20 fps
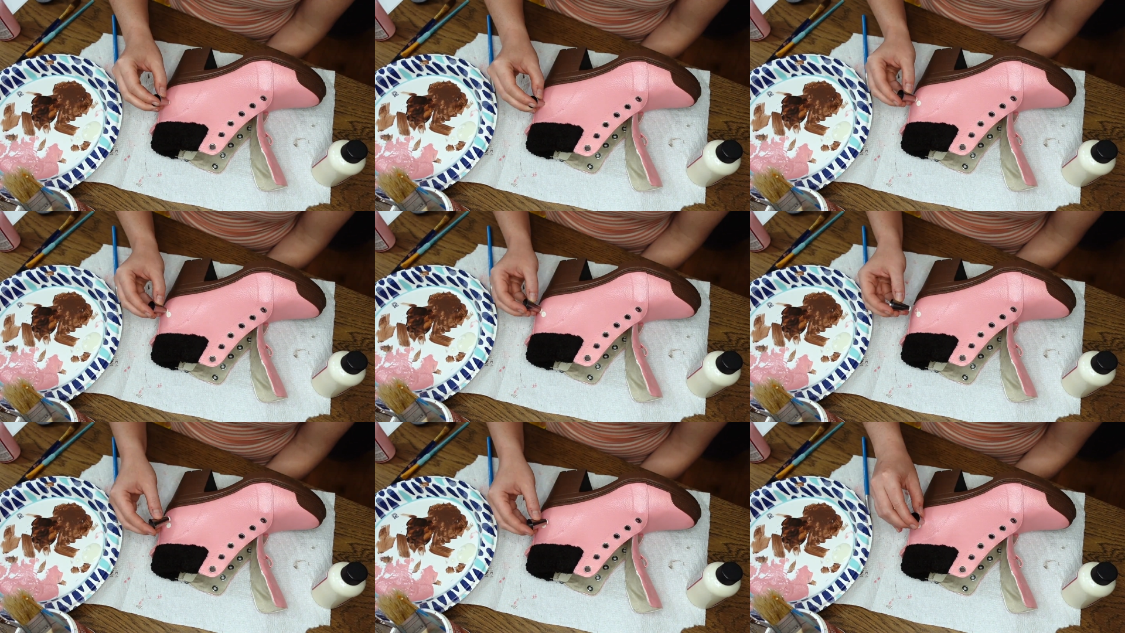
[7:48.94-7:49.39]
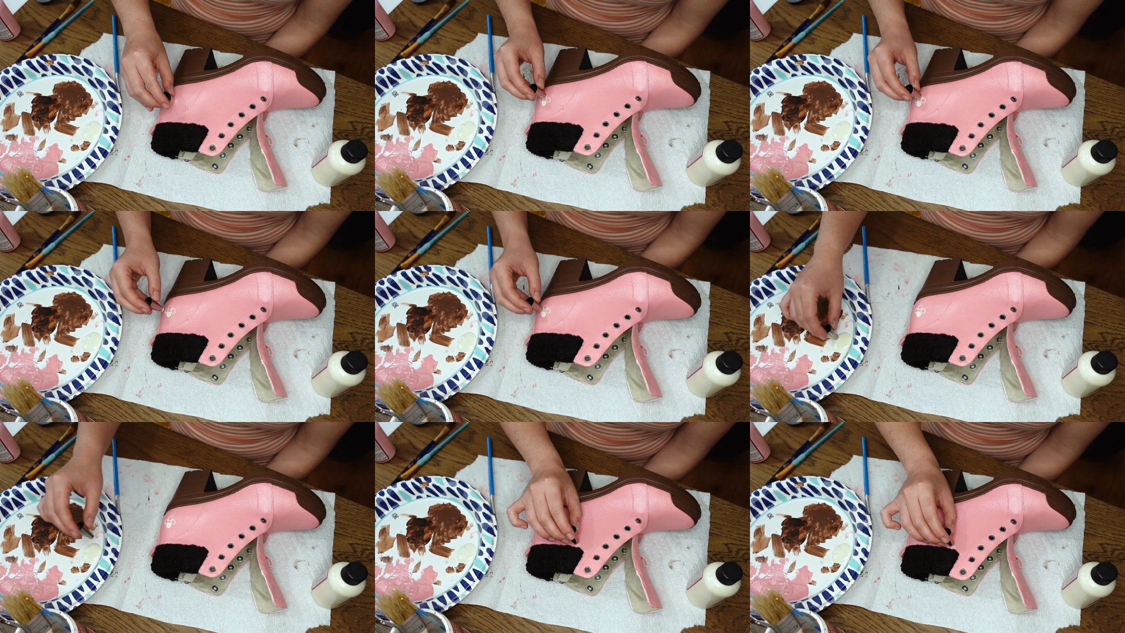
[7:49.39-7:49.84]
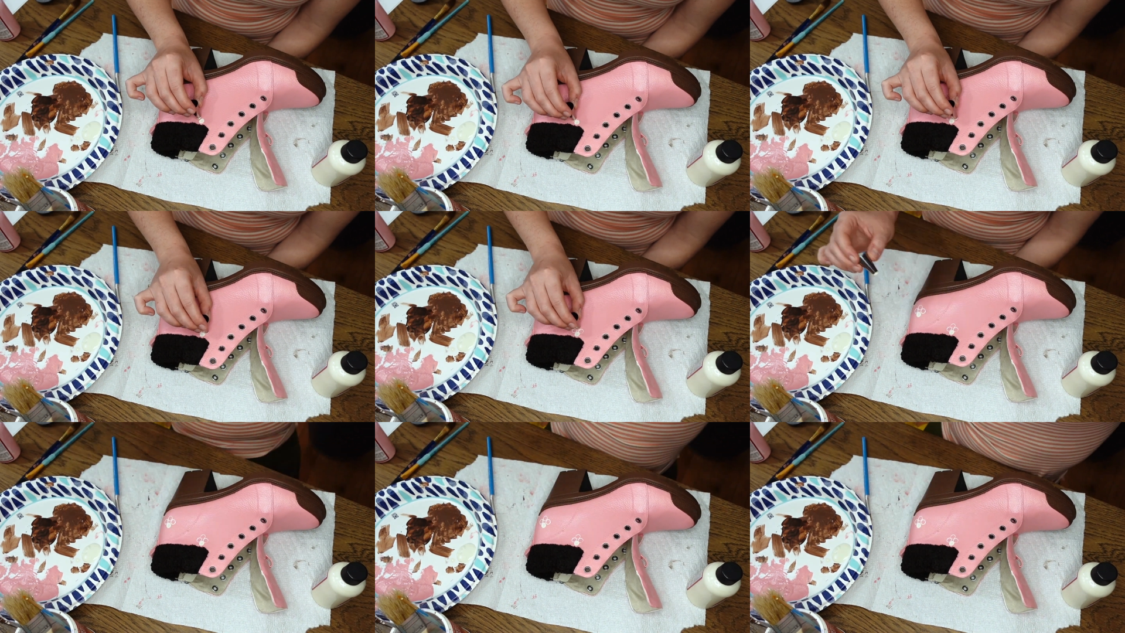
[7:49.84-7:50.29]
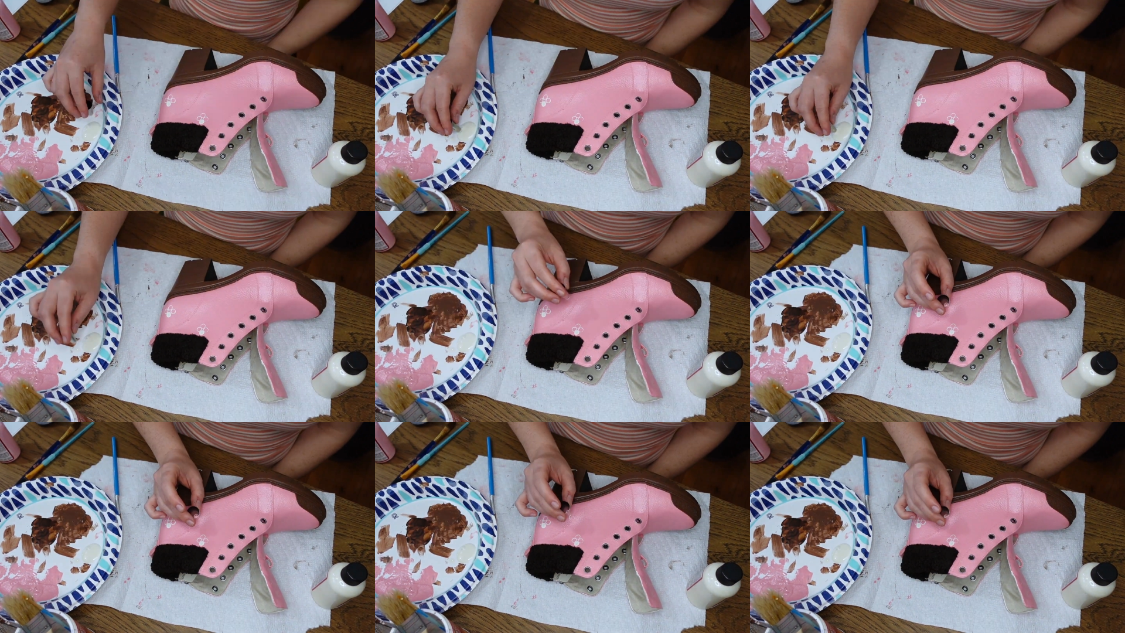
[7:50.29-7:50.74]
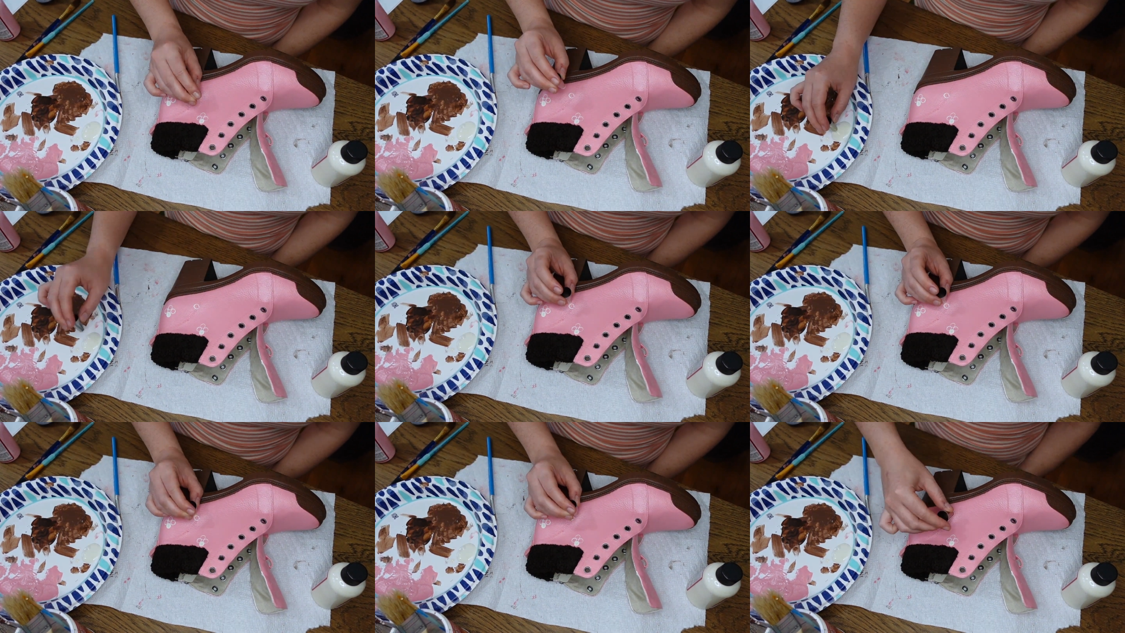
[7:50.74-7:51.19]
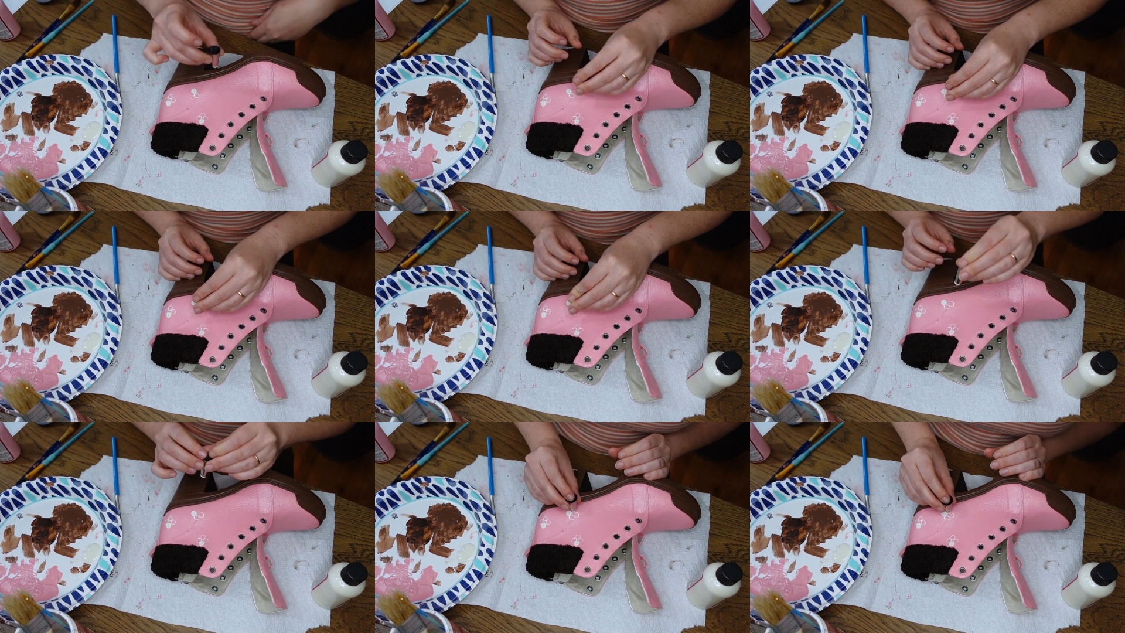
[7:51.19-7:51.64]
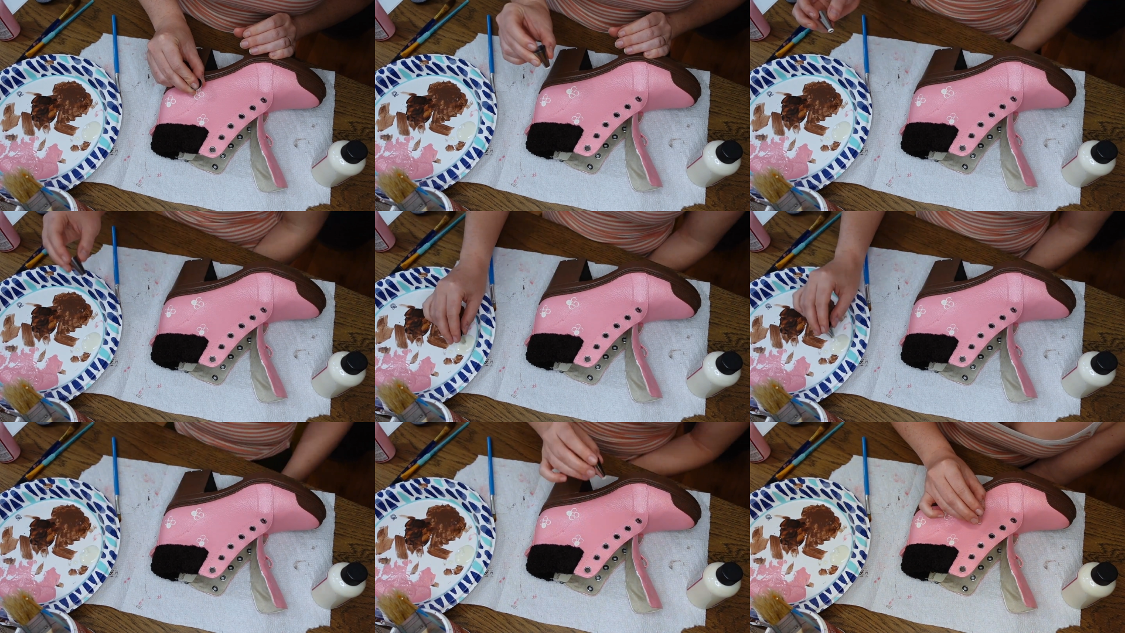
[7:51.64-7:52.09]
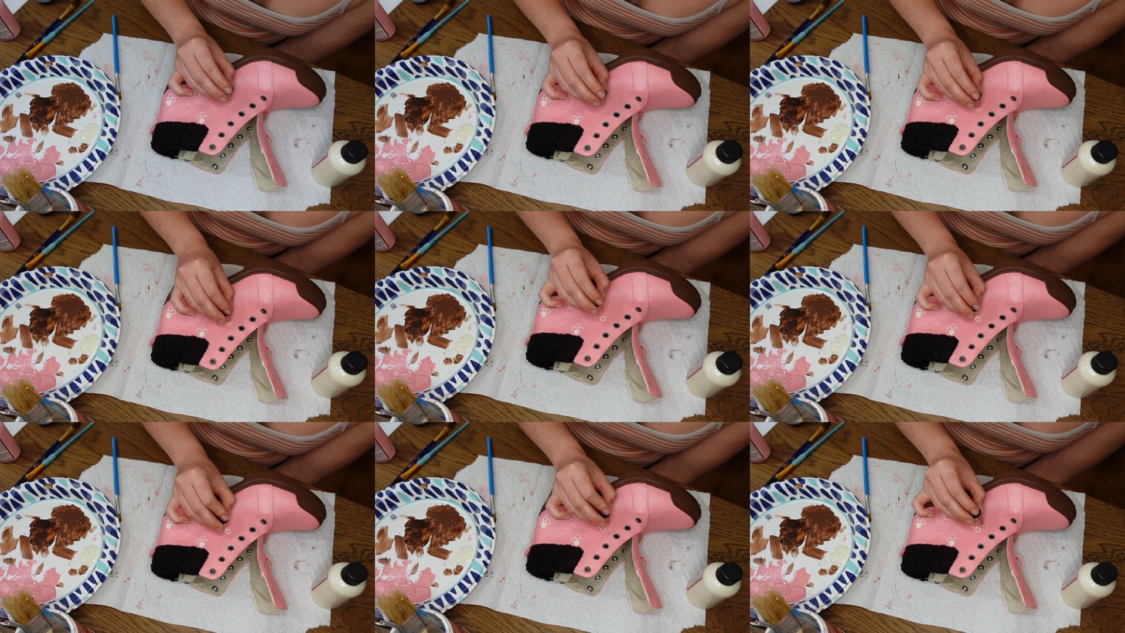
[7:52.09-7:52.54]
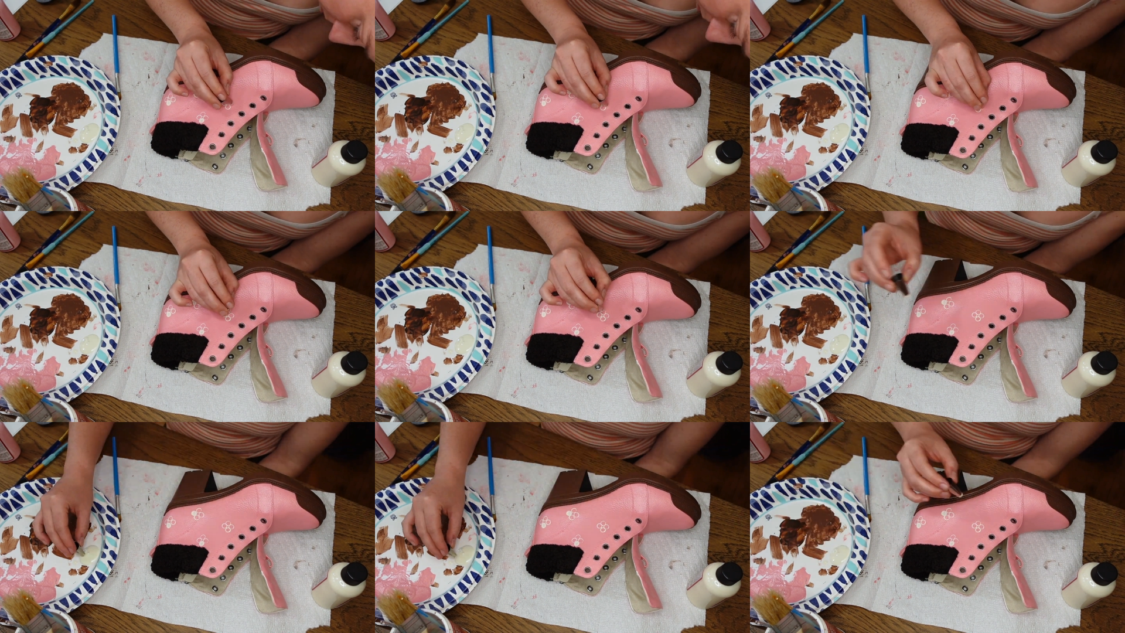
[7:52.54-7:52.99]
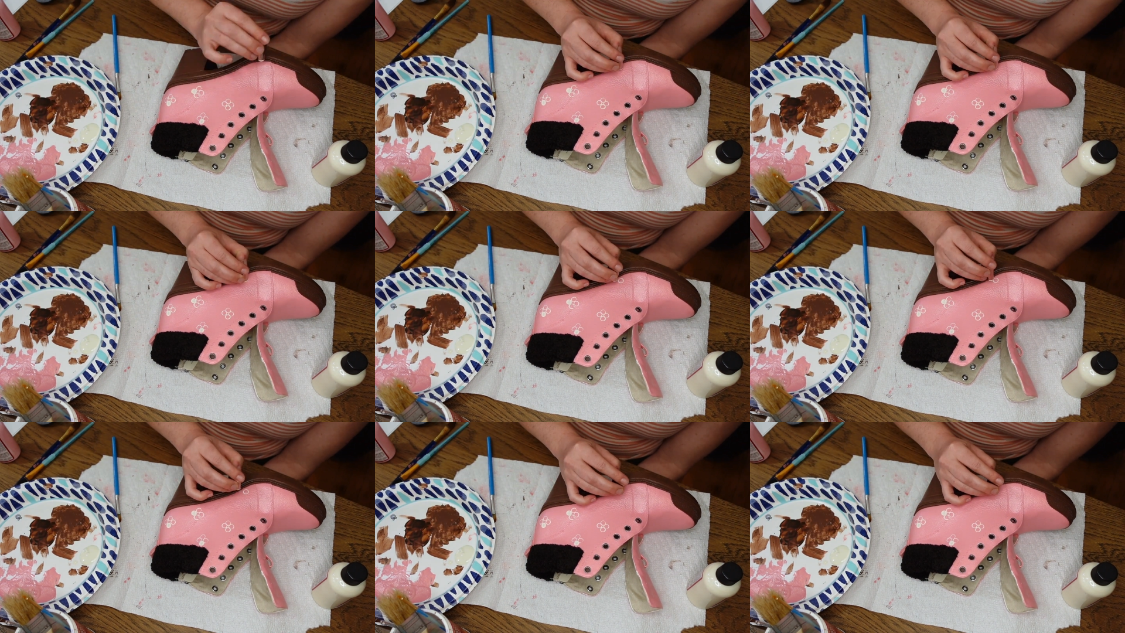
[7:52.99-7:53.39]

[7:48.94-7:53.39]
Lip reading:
(no speaker visible)